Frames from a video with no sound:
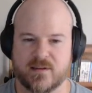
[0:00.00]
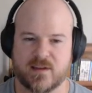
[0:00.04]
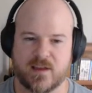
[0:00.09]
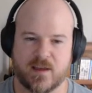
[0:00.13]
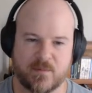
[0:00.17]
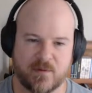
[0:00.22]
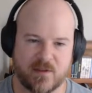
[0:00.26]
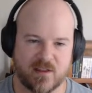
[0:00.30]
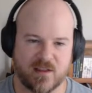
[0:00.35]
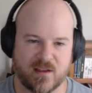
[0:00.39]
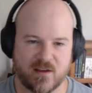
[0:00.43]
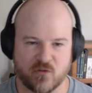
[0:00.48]

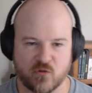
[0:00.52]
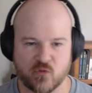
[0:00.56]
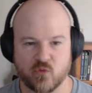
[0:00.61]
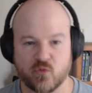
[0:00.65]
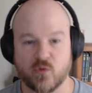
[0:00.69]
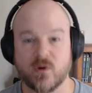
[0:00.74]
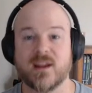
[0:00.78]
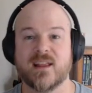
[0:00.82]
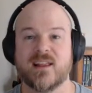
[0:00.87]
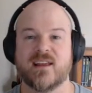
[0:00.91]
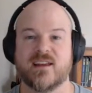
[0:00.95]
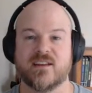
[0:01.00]
Been
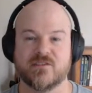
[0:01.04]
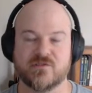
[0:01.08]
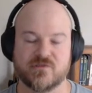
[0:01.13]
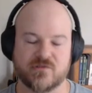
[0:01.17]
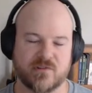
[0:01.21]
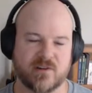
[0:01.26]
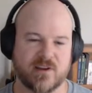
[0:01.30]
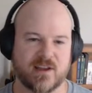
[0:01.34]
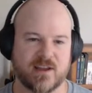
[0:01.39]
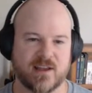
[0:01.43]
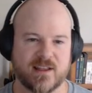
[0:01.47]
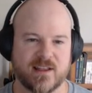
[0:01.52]
really
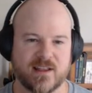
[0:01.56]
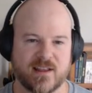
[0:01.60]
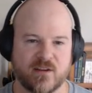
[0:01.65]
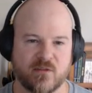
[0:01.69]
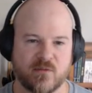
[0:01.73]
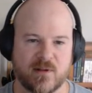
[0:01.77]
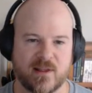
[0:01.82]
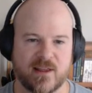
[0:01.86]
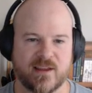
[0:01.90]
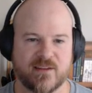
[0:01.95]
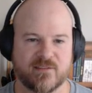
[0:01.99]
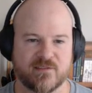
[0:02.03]
enjoying it. It
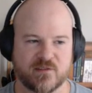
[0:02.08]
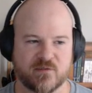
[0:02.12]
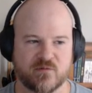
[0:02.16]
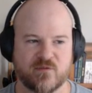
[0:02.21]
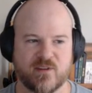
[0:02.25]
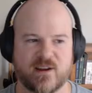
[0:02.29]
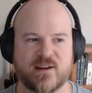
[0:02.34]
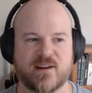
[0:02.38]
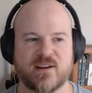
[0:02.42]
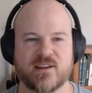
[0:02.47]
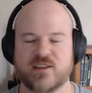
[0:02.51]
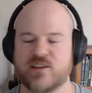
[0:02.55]
really gives a
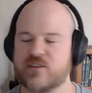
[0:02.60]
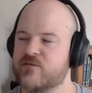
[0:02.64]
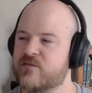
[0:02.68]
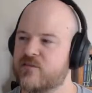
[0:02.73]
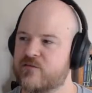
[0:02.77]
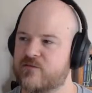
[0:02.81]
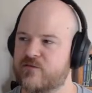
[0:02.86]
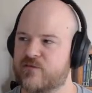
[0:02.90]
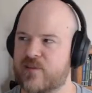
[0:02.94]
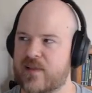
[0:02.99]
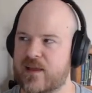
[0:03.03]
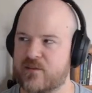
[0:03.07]
very
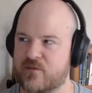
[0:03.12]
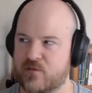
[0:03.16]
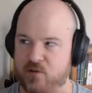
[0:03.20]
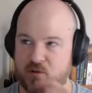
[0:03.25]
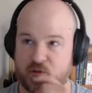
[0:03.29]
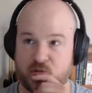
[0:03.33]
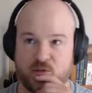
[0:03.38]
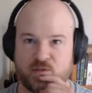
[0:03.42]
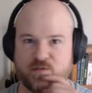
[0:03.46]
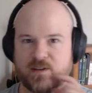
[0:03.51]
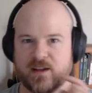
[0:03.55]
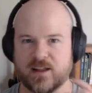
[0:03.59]
different flavor
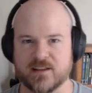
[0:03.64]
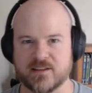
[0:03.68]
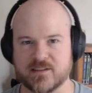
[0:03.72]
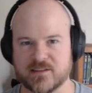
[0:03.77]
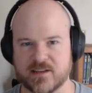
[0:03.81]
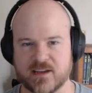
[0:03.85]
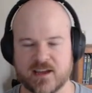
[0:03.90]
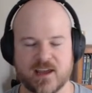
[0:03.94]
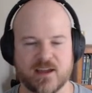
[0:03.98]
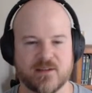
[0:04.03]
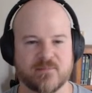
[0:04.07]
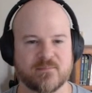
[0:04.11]
to a fantasy
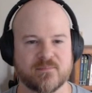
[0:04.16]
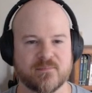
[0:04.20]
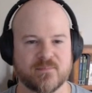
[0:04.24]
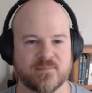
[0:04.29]
game